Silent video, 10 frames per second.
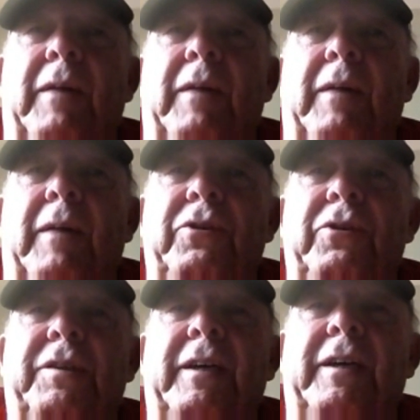You just got
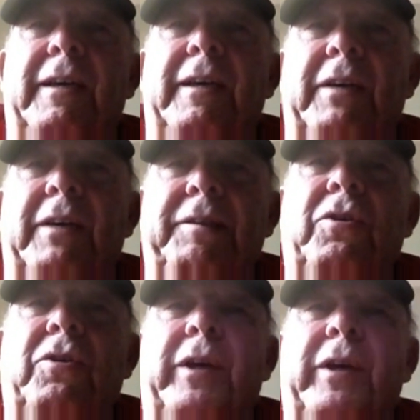to have guys that are
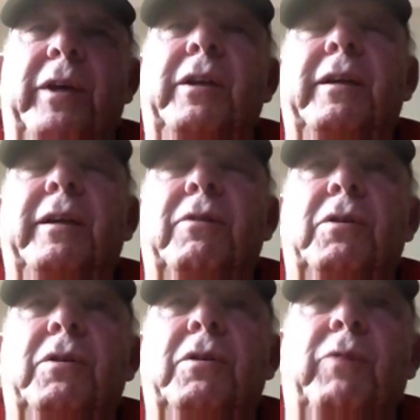quick, and you need a good
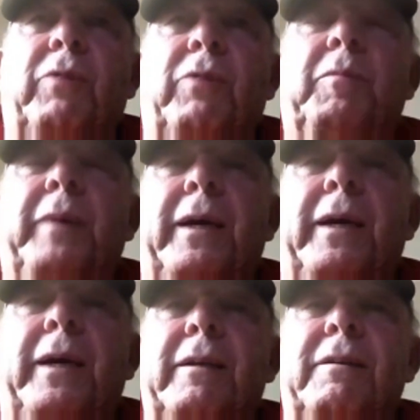quick fullback and
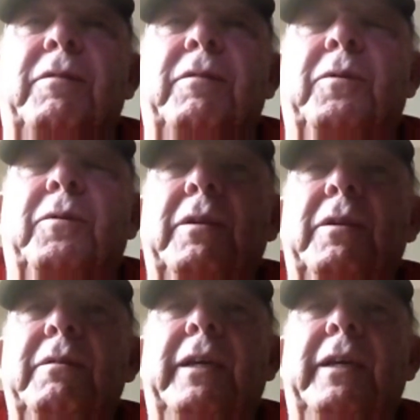so forth.
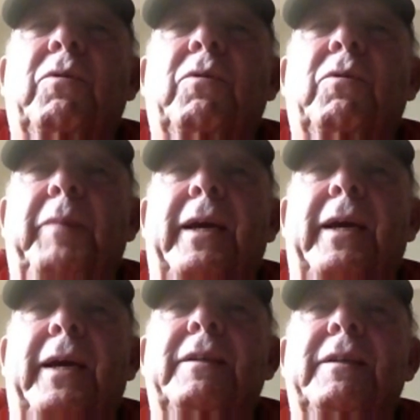And a quarterback that
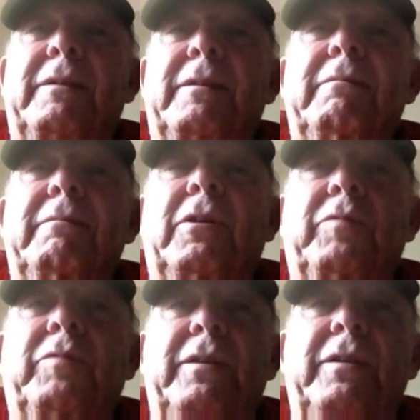knows what
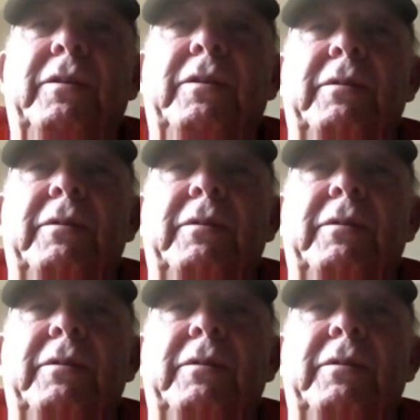he's doing.